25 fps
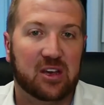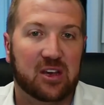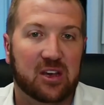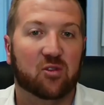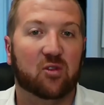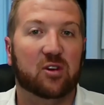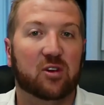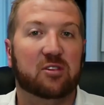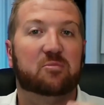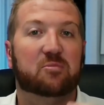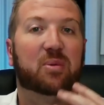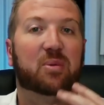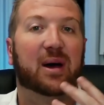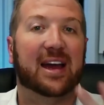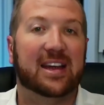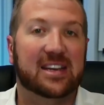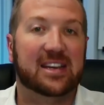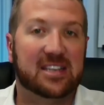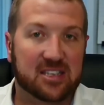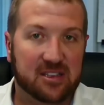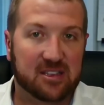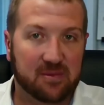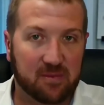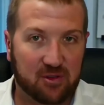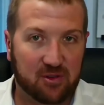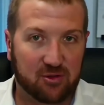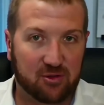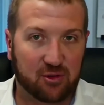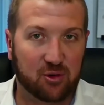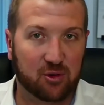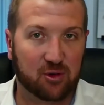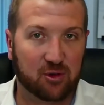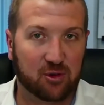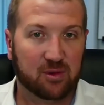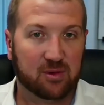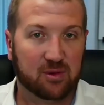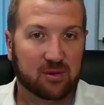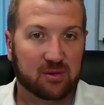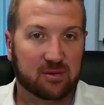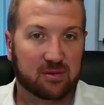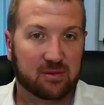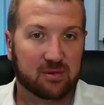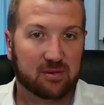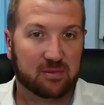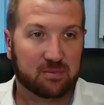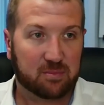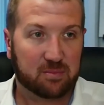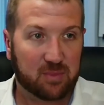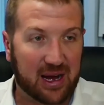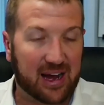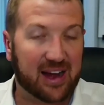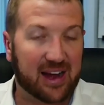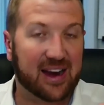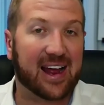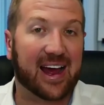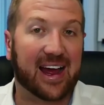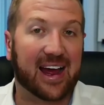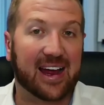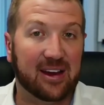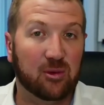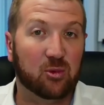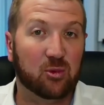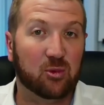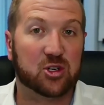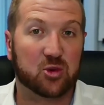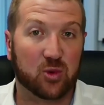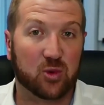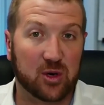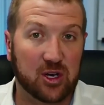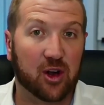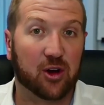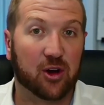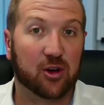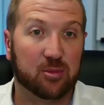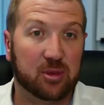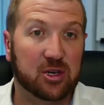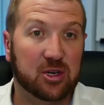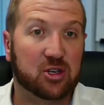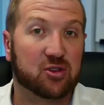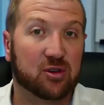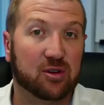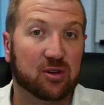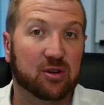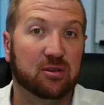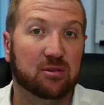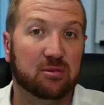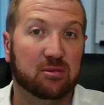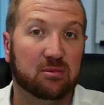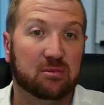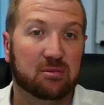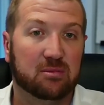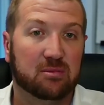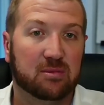We've paced them through part A, which we know to be true.